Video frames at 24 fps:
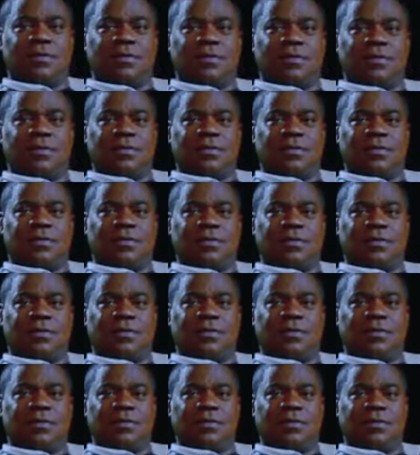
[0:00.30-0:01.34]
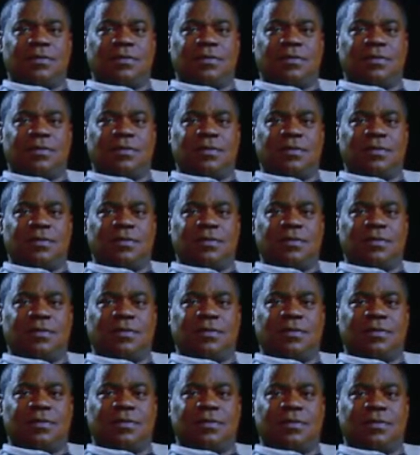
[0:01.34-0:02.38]

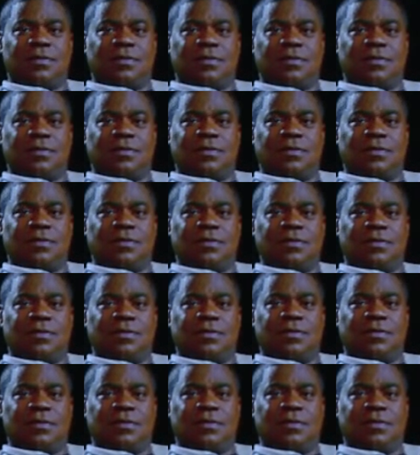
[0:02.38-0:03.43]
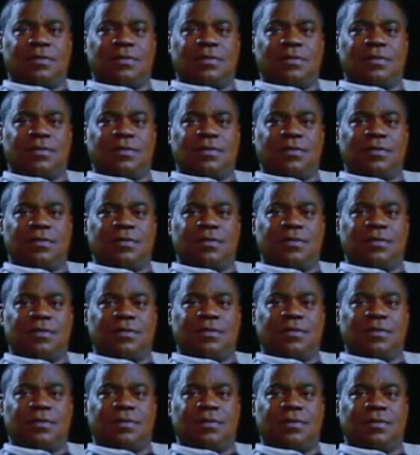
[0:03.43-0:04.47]

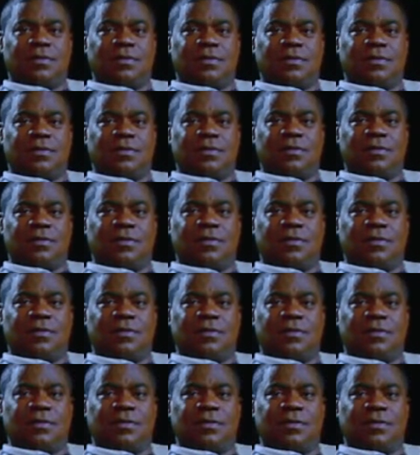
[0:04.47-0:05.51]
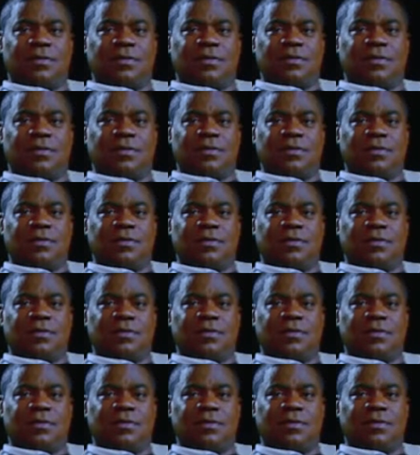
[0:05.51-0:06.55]

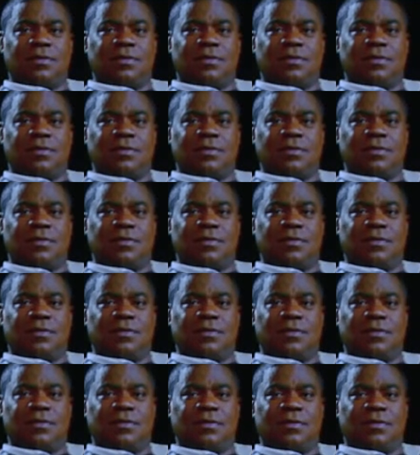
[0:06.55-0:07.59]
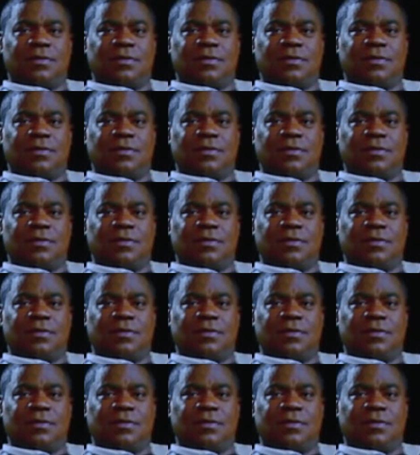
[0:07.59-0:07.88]
(silent)